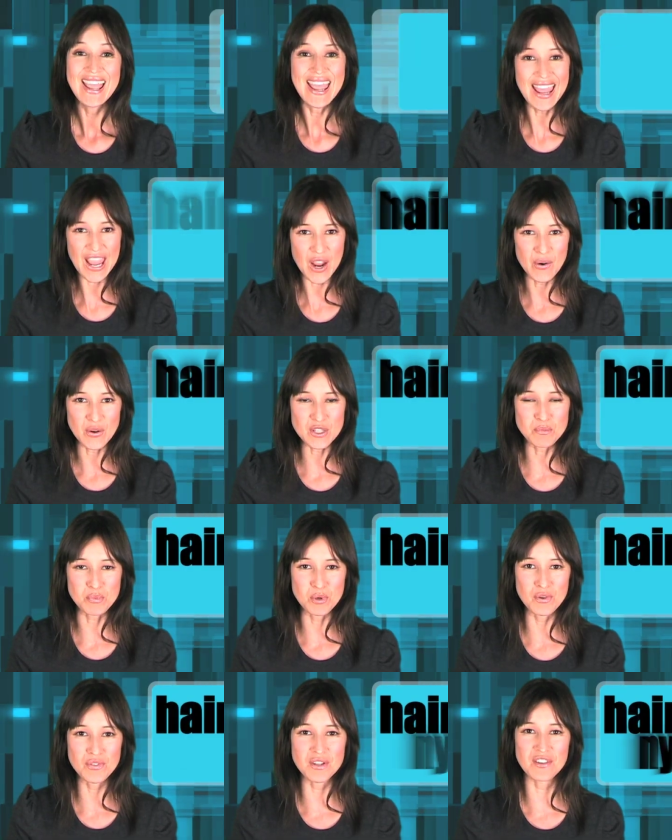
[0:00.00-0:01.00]
Hair has
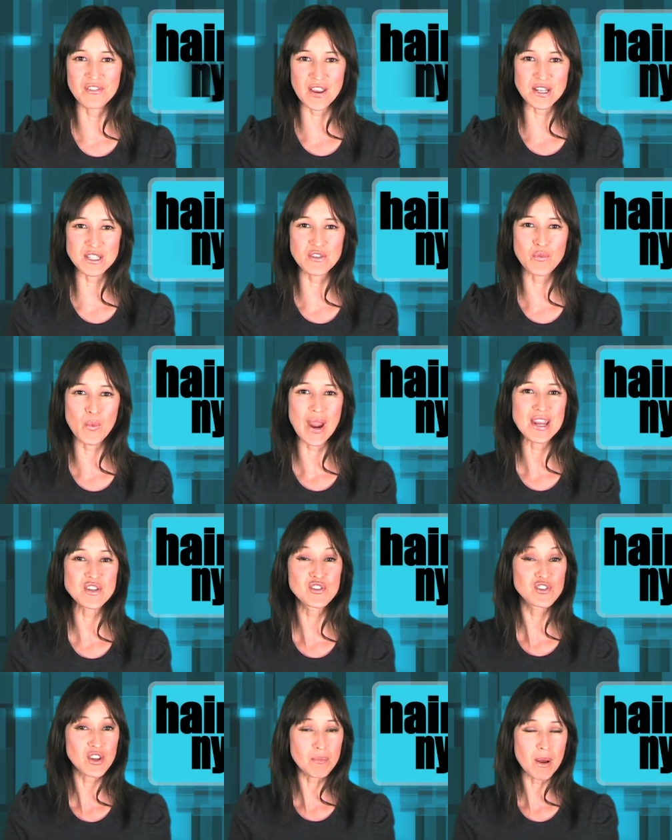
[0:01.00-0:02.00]
proved an effective way to
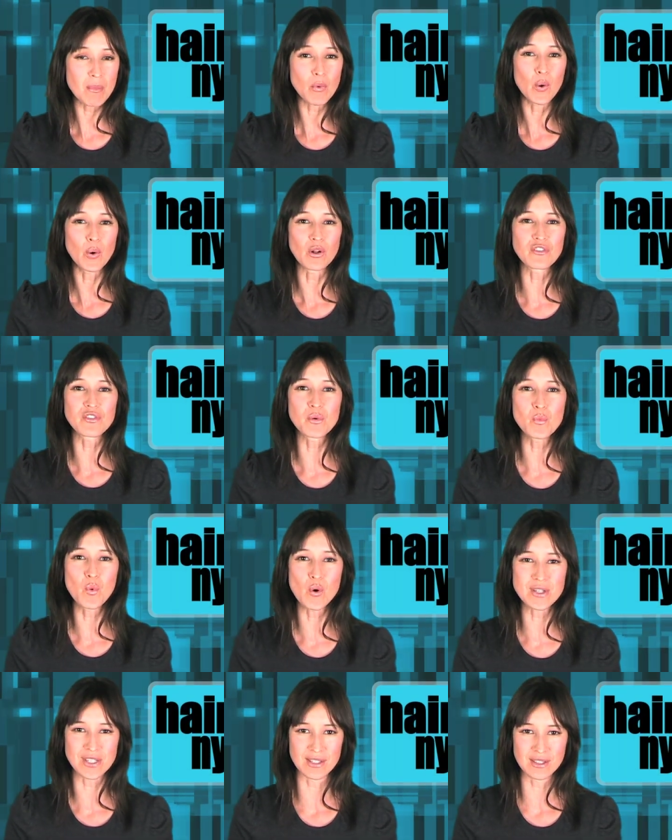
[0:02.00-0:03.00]
sop up oil from
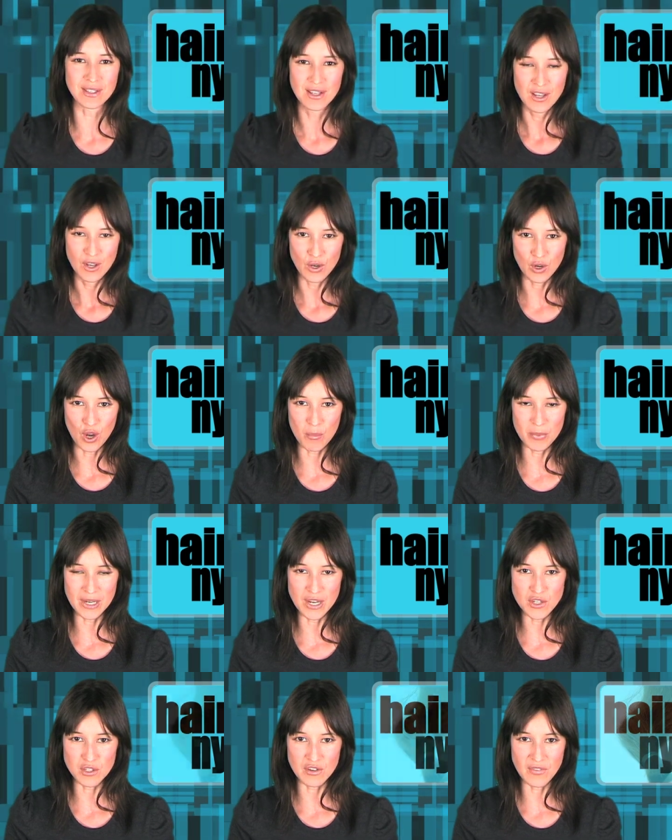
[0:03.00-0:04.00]
water. A
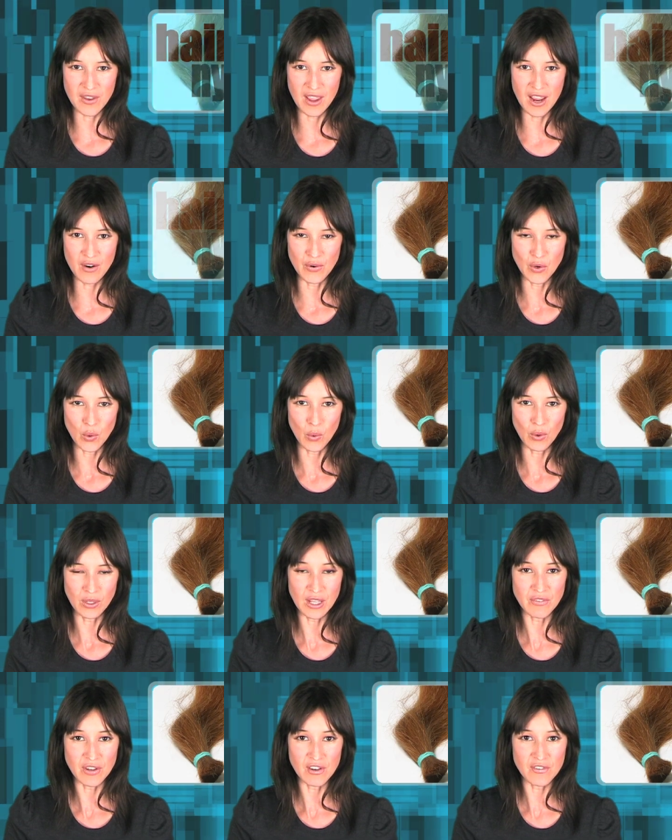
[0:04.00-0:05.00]
combination of hair and
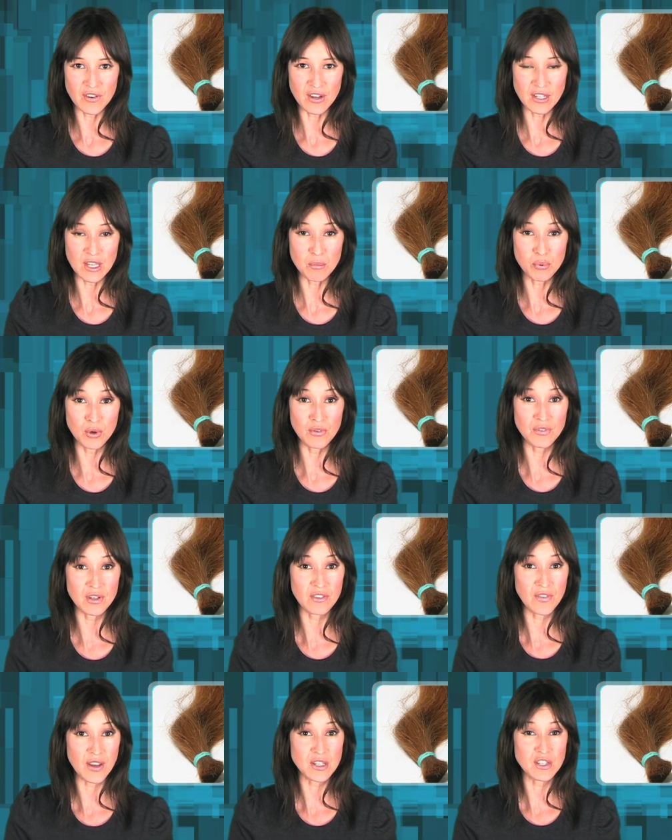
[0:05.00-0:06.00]
oil-loving fungi proved an
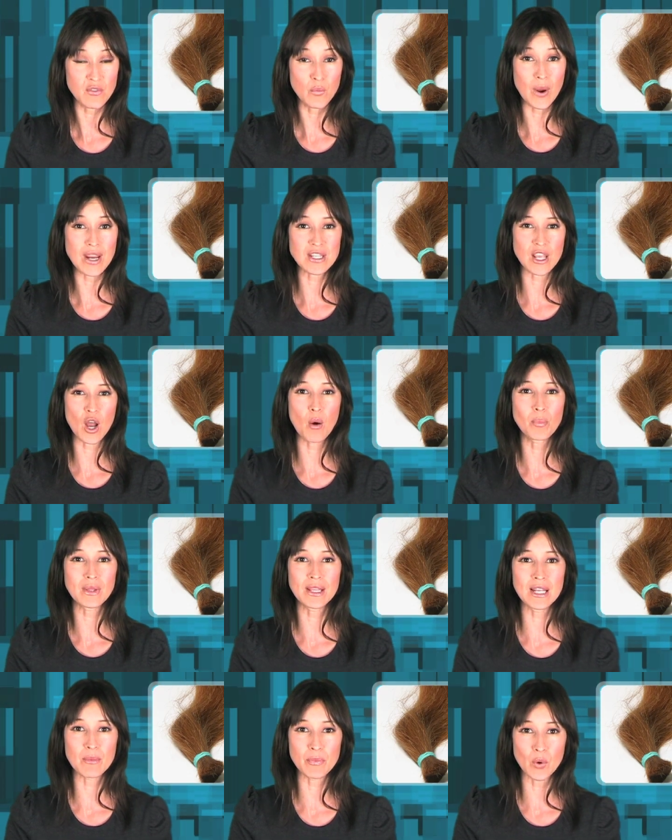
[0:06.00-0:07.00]
effective way to help
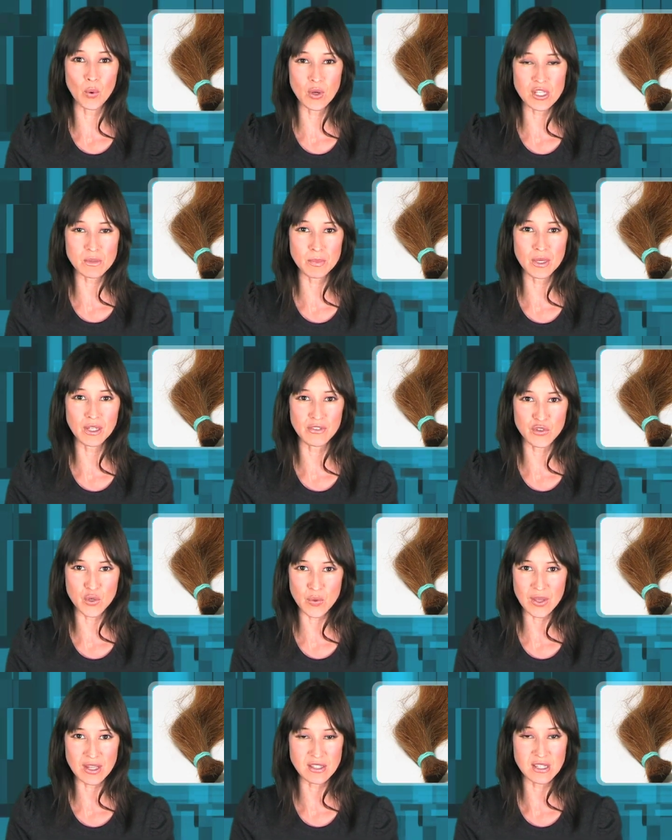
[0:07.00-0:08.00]
clean up the oil spill of two
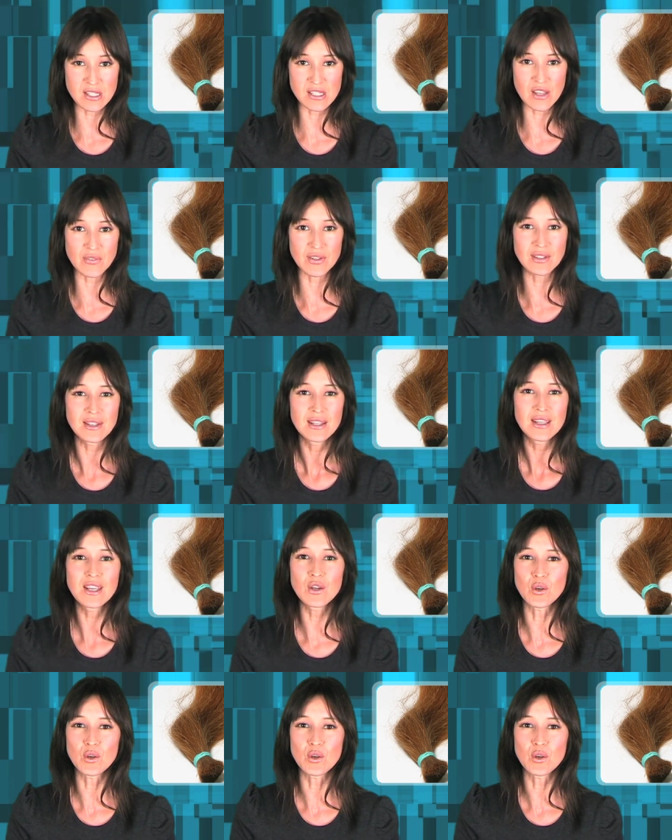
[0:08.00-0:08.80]
thousand seven in